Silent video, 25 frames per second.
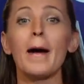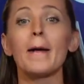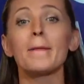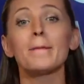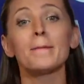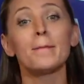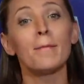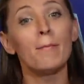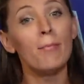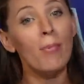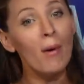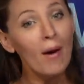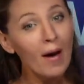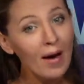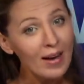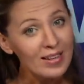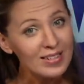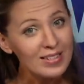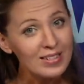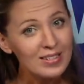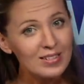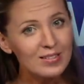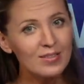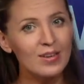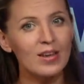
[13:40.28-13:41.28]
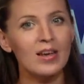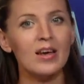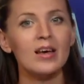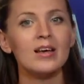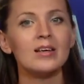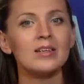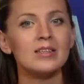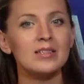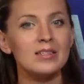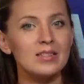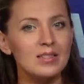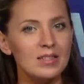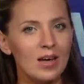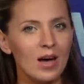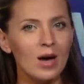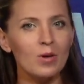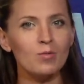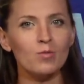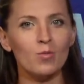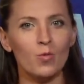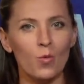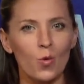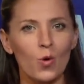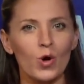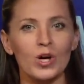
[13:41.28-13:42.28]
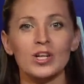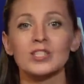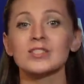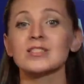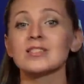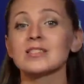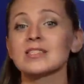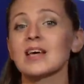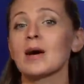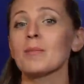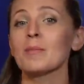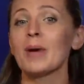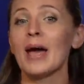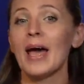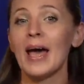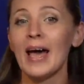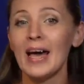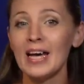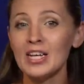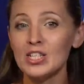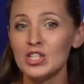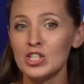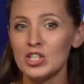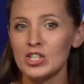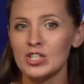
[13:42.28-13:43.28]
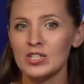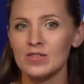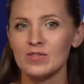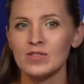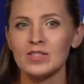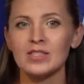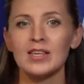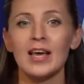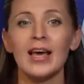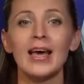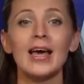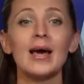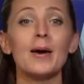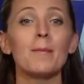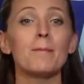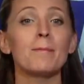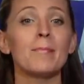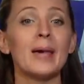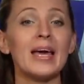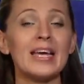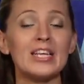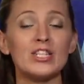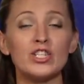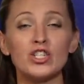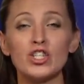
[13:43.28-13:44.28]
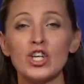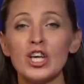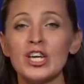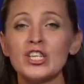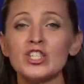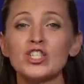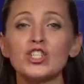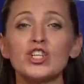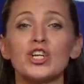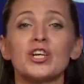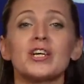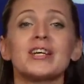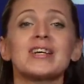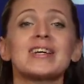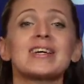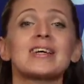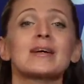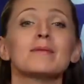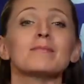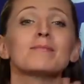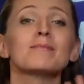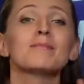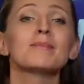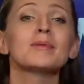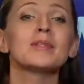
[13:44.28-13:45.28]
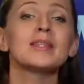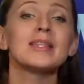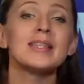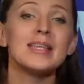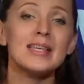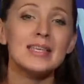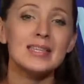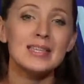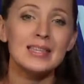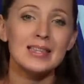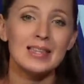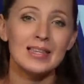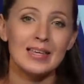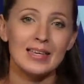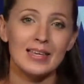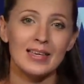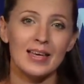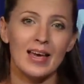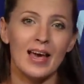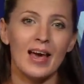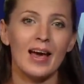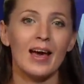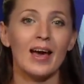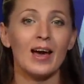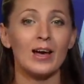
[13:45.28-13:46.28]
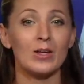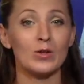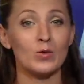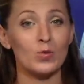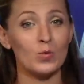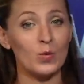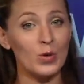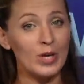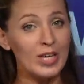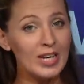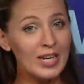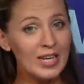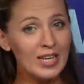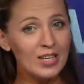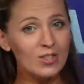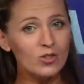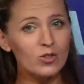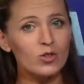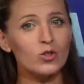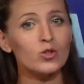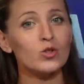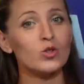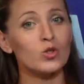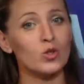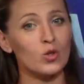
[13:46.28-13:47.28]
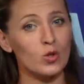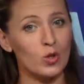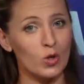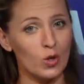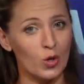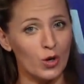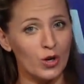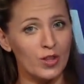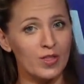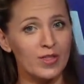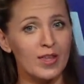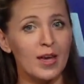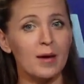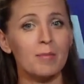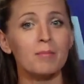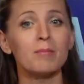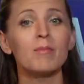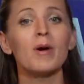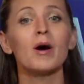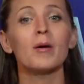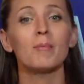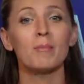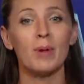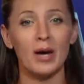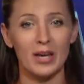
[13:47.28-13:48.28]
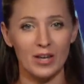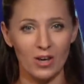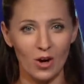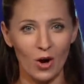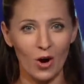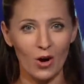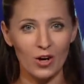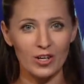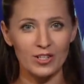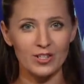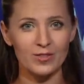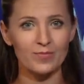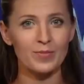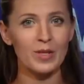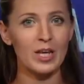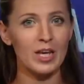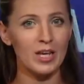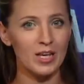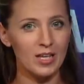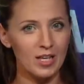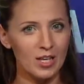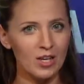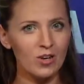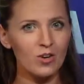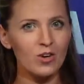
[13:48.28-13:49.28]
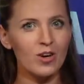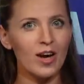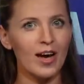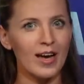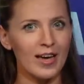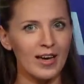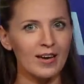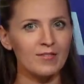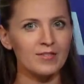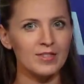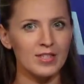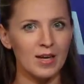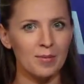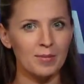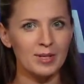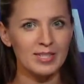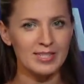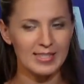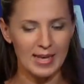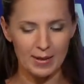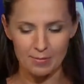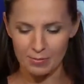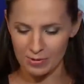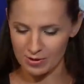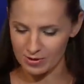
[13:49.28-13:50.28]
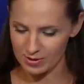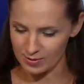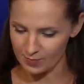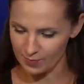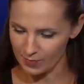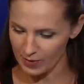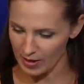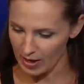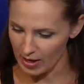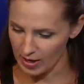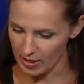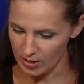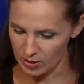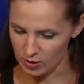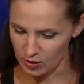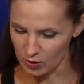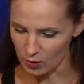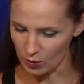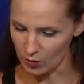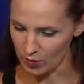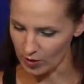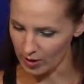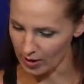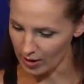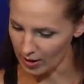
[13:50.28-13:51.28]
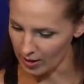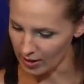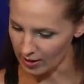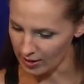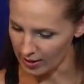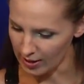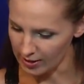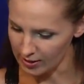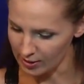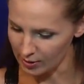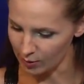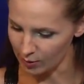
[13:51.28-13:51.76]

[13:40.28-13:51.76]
But some words, some adjectives may change completely, and we need to learn them by heart. Here I have some examples. So let's